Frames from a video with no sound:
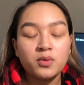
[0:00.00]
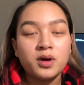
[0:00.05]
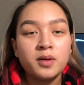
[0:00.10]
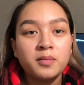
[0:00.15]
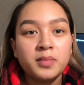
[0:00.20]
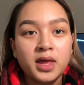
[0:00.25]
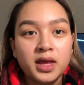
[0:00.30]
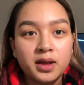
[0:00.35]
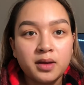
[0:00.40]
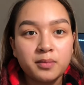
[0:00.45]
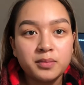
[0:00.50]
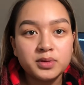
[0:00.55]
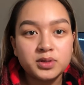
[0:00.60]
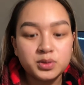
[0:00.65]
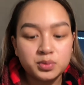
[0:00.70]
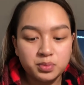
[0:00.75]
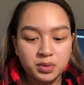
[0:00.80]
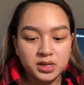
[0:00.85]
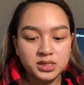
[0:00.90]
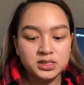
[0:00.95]
where I'm like
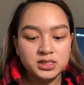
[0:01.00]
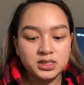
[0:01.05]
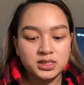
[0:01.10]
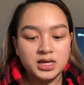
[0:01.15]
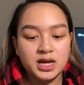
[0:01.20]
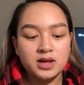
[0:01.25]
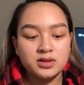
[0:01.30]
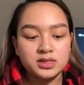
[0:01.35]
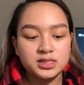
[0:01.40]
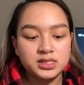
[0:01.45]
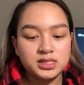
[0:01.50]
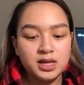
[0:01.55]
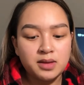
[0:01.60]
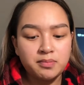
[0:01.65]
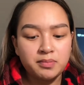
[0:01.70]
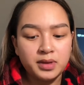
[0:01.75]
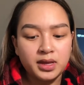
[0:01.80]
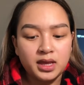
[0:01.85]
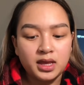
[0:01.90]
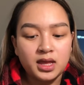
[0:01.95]
pressing down,
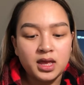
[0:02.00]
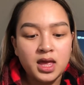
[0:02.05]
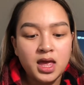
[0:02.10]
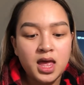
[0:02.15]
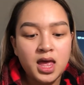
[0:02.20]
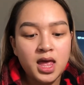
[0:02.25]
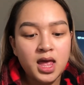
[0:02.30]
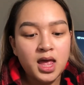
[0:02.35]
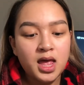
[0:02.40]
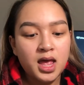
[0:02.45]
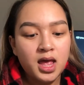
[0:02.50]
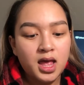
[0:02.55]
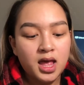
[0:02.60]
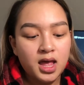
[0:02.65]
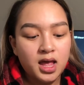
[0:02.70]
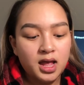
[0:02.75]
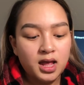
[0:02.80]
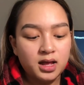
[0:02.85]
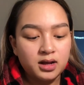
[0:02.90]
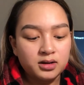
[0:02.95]
stepping,
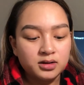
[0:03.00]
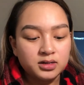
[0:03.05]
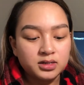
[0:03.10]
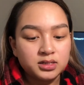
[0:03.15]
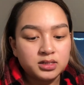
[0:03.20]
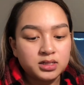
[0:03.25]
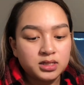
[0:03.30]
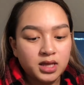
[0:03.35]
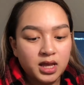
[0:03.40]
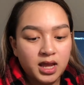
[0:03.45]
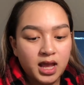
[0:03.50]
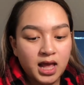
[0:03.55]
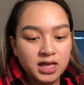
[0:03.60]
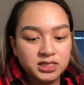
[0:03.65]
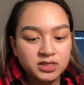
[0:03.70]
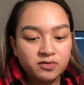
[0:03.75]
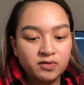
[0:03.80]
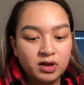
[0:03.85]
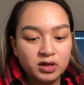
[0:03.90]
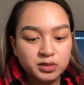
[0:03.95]
or it's like
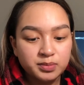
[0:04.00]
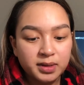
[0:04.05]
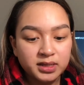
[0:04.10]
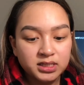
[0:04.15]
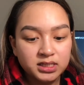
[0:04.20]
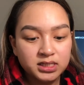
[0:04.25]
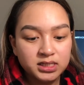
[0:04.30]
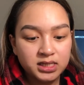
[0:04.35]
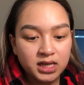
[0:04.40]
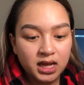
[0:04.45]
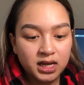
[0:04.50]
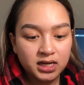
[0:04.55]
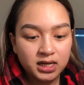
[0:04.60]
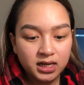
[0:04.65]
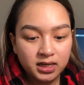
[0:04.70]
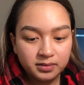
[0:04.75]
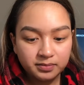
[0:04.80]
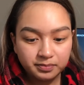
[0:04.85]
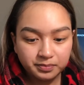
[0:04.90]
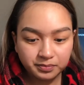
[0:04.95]
as if I was about to stand
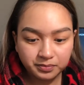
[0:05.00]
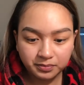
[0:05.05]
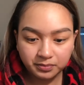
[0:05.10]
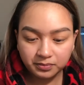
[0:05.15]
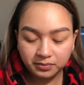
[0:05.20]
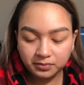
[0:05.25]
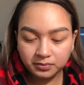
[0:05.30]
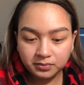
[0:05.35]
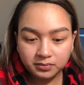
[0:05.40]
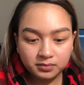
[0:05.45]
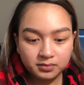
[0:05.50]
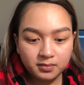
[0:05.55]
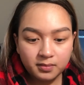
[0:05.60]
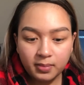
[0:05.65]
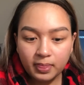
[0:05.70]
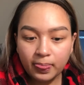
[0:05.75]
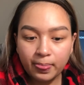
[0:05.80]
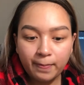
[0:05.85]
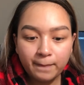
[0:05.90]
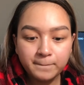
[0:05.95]
up,
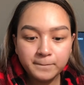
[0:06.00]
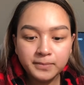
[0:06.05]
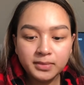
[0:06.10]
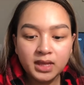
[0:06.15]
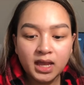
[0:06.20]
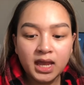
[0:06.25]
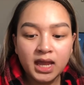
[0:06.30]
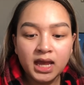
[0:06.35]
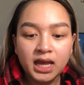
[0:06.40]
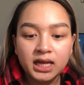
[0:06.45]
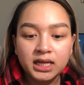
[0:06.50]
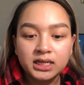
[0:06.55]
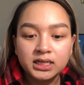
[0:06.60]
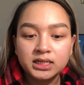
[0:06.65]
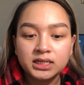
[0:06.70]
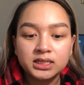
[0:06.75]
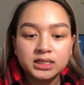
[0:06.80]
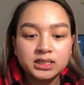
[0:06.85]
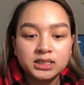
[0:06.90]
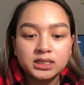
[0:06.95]
and
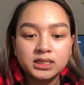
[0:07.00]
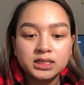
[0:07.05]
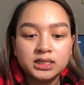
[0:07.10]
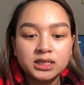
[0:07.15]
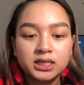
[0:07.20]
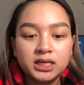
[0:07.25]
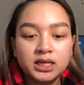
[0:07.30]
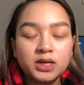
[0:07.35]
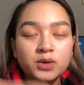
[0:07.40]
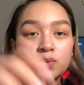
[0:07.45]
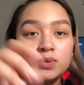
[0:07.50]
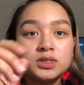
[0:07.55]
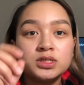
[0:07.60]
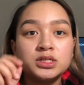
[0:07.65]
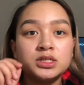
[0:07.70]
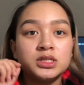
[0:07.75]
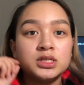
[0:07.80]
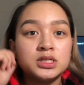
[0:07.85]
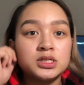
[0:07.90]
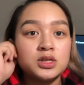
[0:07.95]
it
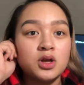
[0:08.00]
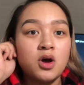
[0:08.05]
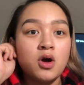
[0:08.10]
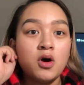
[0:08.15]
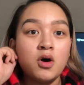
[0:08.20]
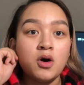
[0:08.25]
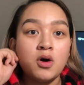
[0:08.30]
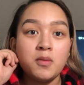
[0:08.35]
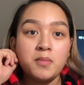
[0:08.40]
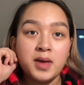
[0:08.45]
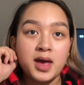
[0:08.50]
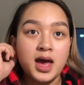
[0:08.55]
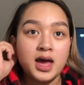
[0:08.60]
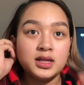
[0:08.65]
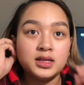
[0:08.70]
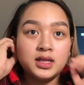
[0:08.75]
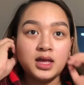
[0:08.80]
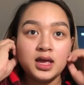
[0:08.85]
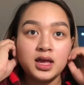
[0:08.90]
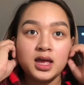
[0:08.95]
was just all
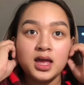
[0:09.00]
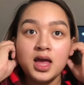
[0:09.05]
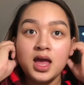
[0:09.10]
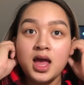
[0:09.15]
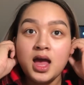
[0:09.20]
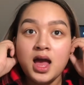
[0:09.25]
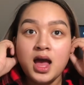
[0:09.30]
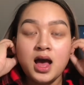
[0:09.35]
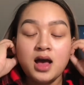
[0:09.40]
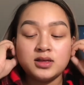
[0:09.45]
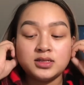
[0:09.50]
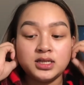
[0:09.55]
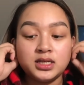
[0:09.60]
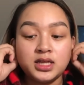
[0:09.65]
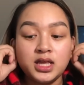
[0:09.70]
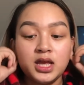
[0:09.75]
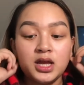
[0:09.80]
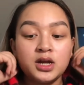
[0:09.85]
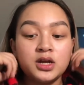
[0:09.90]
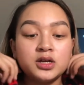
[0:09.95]
bad. Like, I was
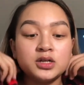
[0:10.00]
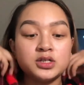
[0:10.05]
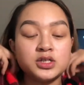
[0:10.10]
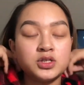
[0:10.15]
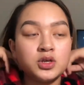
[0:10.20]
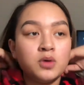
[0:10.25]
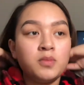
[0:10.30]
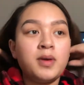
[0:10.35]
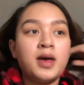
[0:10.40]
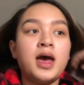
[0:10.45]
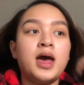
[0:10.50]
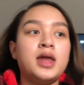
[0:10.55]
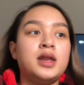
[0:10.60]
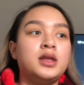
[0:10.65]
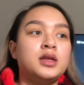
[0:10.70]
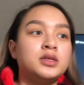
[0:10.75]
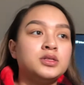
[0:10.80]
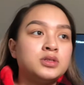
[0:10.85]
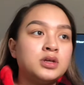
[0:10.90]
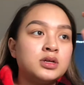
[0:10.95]
like, they hurt so bad.
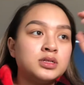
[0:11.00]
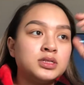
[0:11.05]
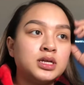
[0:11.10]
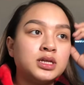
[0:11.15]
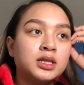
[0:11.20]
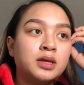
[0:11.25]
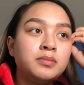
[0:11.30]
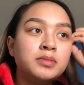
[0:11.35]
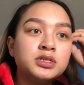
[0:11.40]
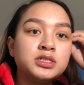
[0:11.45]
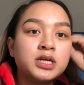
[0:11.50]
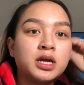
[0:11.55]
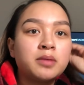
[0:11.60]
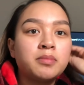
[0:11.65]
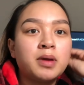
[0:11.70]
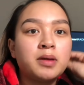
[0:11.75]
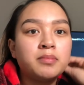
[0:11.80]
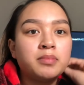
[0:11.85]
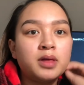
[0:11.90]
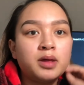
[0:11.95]
So I was like, let me check
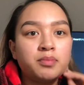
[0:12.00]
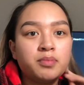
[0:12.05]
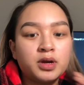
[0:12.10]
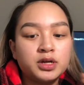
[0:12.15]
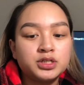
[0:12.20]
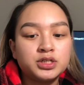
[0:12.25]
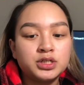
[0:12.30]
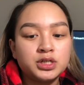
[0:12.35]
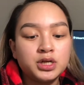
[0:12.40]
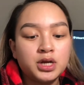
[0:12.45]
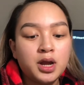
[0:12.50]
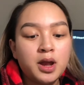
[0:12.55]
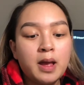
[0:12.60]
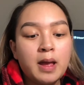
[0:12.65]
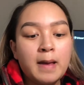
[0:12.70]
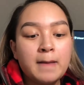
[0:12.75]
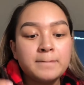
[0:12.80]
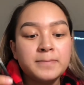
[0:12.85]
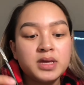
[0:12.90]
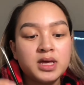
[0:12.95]
my blood pressure,
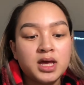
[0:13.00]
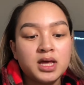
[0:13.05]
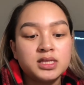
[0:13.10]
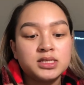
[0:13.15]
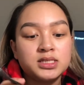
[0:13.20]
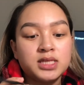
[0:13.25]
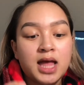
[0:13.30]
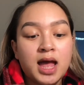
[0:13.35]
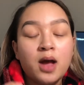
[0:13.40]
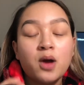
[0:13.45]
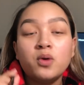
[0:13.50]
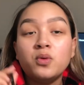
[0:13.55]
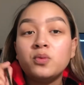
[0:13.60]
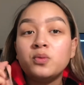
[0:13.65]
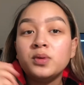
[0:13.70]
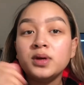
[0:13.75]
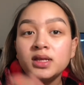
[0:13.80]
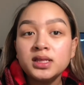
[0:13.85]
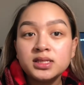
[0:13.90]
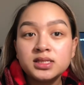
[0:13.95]
because that
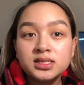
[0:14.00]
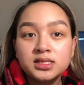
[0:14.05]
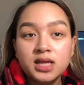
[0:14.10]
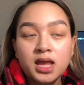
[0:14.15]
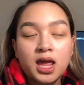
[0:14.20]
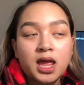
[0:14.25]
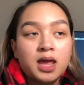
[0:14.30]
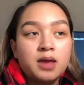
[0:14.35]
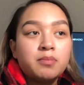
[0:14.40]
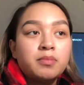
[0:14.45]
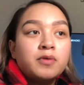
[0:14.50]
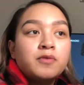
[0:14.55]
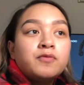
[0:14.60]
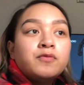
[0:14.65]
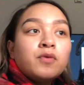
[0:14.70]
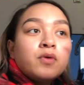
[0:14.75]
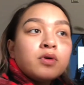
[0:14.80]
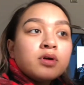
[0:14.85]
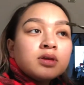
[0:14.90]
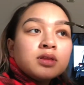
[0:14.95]
Wednesday
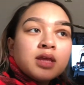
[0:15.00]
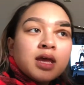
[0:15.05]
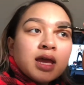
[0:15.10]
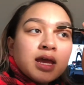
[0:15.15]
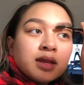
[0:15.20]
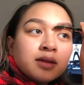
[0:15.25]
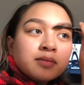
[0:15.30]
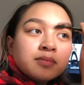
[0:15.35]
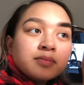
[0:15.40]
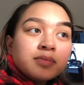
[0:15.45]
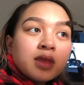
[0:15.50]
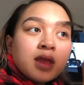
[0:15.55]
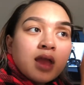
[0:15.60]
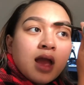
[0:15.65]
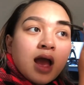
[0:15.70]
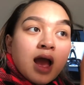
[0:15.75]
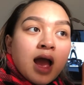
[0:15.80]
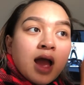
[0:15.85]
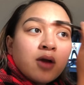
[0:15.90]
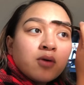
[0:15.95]
before then,
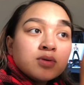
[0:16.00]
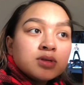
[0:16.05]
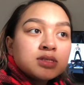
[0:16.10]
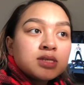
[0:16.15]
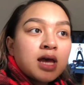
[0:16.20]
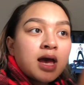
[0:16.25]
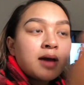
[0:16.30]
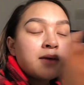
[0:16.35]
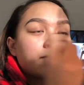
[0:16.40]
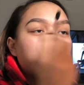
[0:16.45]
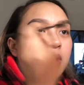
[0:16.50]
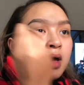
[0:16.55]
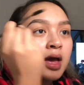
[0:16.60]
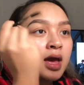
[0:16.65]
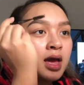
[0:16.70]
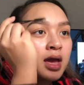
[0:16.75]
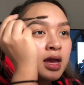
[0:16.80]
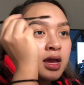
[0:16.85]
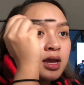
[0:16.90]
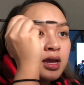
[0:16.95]
I was at
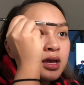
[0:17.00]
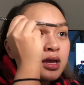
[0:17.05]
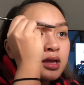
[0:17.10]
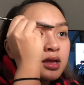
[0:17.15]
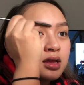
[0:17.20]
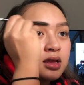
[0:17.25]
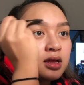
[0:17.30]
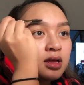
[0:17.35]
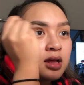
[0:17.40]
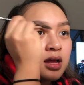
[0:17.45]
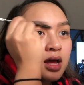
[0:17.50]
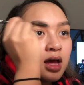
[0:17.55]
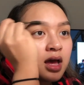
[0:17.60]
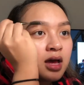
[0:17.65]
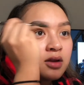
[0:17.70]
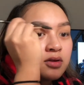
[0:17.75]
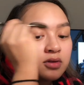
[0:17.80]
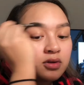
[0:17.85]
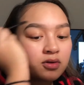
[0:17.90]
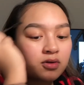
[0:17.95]
my, I
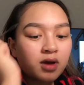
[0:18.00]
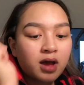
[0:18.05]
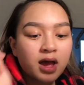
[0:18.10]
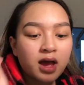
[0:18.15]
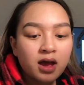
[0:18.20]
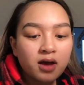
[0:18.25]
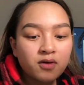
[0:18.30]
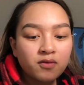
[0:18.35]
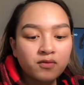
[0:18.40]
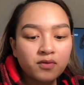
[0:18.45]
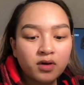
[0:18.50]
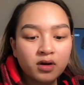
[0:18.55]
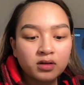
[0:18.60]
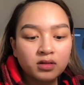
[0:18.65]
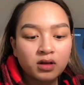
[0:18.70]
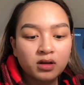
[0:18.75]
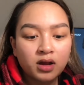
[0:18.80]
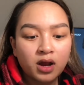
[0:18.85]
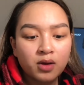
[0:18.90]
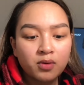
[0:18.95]
don't know how far
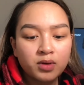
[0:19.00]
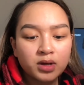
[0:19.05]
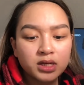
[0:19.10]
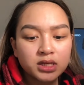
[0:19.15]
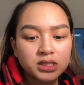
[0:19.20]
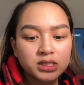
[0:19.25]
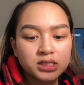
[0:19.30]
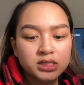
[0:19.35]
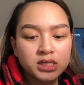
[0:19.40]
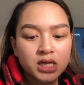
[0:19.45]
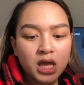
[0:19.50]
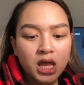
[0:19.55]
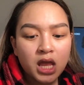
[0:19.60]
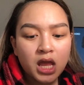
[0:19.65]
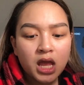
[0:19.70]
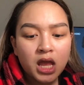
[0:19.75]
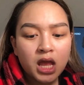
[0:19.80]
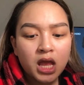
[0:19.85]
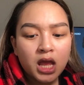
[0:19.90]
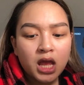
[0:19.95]
along I was.
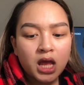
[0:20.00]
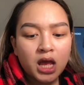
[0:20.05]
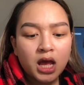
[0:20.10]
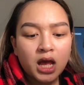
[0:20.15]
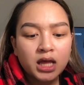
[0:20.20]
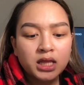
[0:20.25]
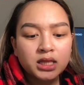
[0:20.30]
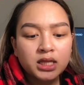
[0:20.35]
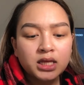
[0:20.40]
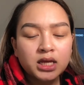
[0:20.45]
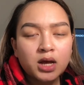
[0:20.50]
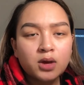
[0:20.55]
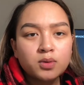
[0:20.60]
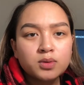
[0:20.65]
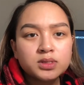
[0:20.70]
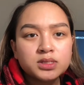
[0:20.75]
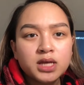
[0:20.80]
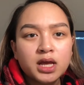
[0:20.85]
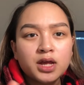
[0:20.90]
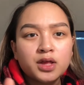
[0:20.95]
I think I
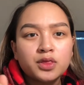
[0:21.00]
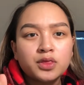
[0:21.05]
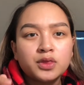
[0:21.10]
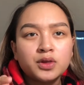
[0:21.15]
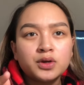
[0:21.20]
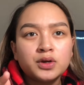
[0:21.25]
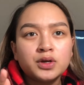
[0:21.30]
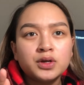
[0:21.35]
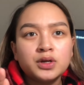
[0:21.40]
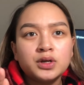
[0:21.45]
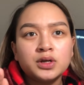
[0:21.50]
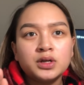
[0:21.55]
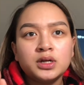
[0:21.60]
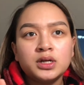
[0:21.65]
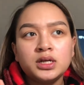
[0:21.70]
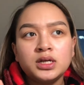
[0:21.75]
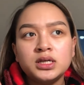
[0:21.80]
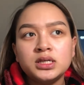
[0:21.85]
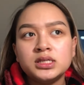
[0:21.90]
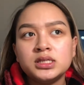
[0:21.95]
was like
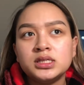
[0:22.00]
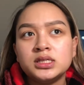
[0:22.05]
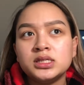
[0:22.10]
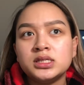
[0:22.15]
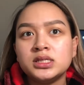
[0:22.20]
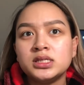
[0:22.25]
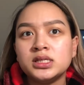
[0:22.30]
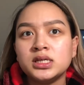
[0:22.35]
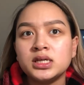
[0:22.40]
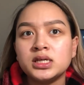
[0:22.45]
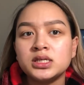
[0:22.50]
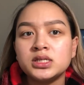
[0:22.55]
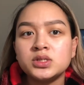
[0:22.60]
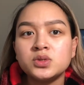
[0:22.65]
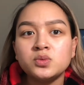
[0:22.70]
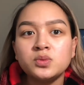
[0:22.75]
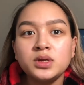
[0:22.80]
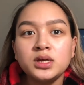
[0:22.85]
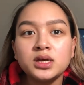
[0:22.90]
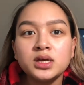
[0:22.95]

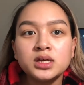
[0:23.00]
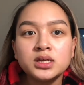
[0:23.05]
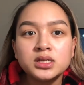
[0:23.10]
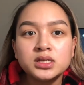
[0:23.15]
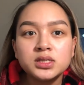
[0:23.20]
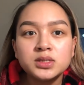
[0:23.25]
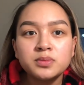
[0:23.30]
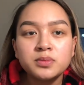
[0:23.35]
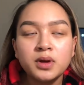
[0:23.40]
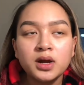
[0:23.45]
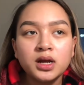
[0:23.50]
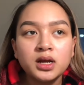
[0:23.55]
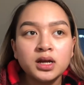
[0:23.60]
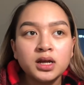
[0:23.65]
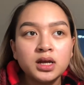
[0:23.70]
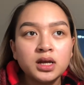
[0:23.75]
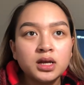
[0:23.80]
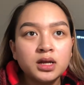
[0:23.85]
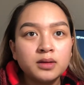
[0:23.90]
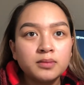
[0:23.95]
36 weeks
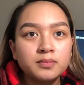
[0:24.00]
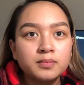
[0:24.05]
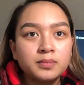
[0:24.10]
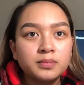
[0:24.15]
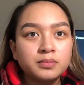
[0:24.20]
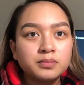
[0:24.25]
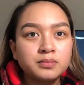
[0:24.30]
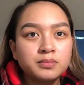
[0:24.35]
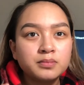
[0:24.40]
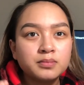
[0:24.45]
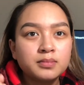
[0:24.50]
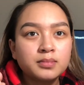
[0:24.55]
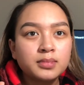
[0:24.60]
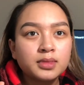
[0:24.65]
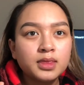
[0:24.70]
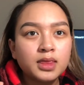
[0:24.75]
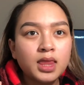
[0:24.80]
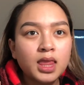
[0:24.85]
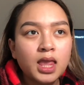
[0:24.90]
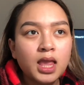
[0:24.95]
pregnant.
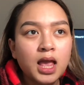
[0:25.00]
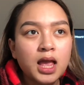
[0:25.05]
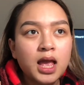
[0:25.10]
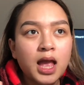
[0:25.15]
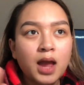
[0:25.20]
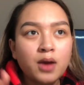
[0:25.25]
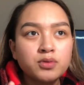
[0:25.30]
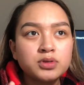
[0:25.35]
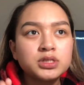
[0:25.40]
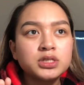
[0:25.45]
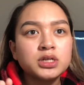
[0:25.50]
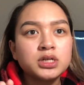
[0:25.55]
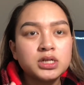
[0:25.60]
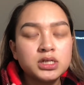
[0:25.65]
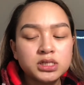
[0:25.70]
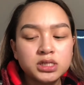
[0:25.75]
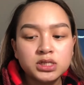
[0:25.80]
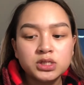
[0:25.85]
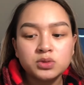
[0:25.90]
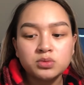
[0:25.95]
I was
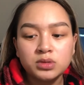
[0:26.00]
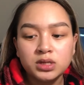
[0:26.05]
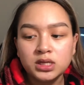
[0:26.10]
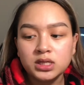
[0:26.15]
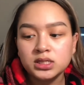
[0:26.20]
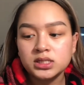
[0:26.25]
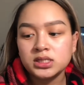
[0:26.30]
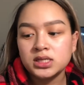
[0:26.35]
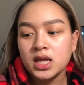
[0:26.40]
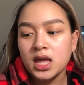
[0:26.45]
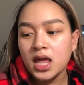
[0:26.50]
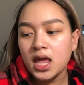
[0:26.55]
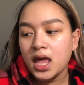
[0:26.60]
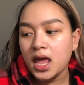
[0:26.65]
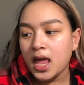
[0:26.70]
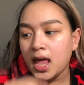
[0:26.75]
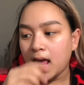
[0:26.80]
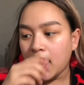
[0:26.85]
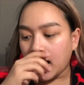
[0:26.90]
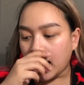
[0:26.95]
36 weeks,
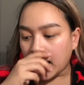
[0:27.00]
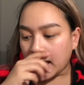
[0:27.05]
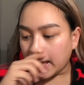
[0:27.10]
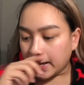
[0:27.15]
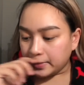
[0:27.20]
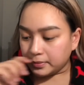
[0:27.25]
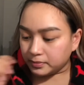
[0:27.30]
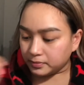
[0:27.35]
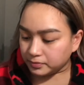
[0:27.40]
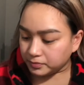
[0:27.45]
and